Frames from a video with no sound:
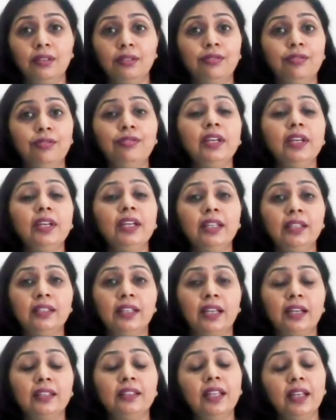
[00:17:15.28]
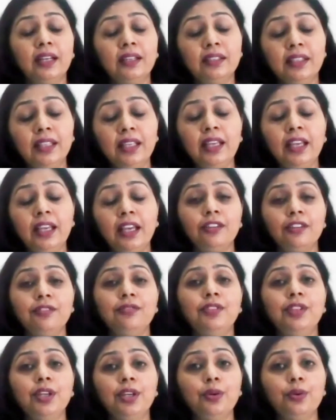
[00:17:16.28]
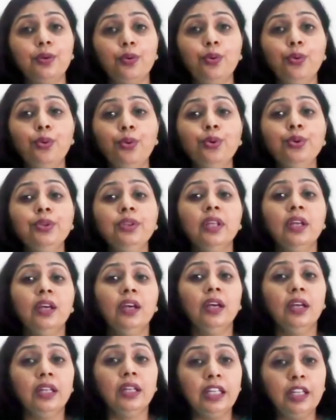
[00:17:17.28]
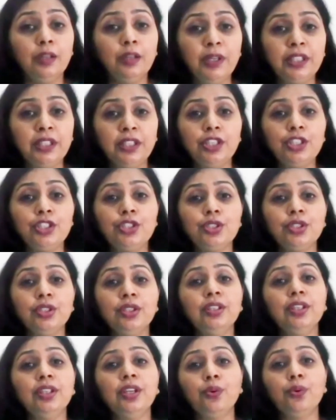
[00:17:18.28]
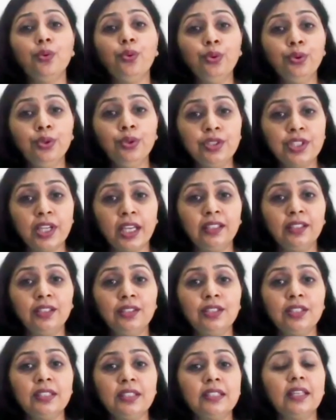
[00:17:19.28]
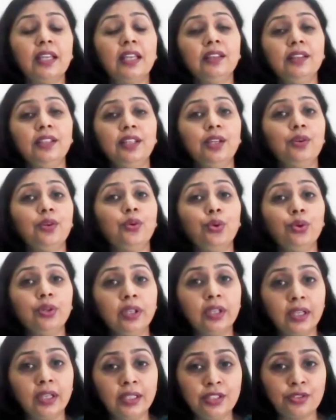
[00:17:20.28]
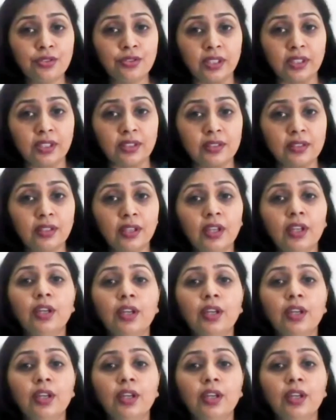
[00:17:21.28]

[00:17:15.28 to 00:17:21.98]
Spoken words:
forget that they have their own limitation, their own challenges and their own constraints.